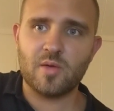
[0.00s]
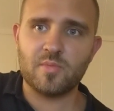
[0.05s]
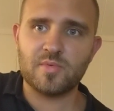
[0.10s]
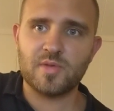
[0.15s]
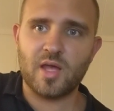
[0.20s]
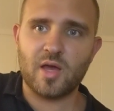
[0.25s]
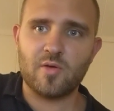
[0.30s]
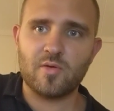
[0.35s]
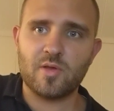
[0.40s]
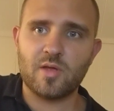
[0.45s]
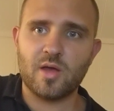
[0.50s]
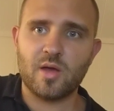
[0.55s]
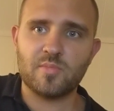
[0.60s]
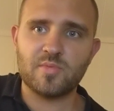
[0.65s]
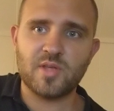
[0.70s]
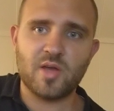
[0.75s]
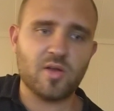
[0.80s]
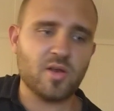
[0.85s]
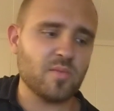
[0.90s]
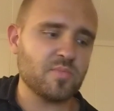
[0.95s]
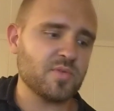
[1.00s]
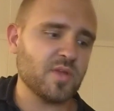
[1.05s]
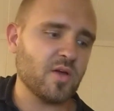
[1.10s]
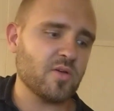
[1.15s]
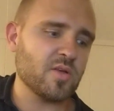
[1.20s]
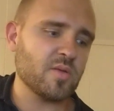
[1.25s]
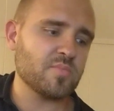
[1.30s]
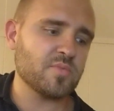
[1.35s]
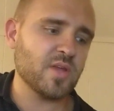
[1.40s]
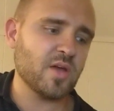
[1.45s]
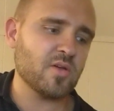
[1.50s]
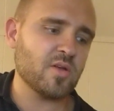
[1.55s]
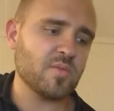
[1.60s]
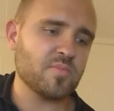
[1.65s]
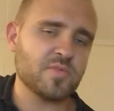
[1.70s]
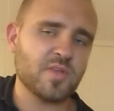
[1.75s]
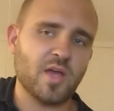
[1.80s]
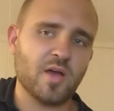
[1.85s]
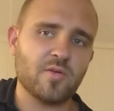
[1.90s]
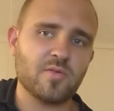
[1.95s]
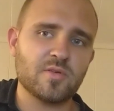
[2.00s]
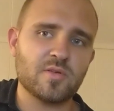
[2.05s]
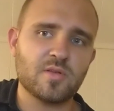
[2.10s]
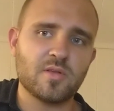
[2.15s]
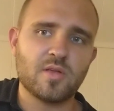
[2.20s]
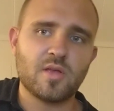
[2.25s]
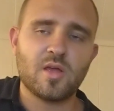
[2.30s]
up, down, up, down, up, down, up, down, up, down.